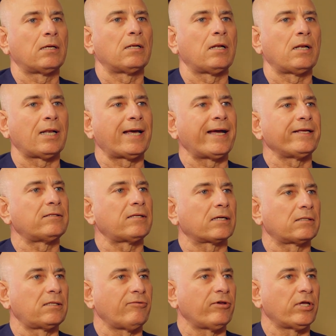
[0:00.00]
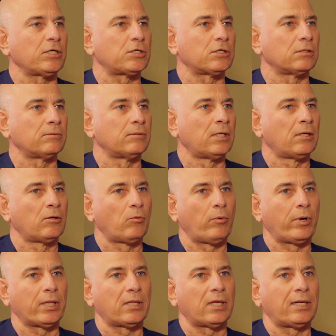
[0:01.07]
light activation
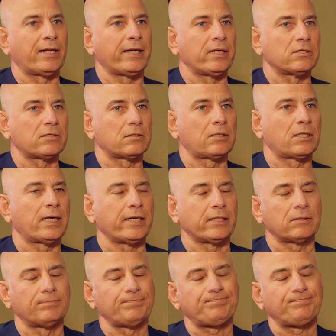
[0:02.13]
with a laser light.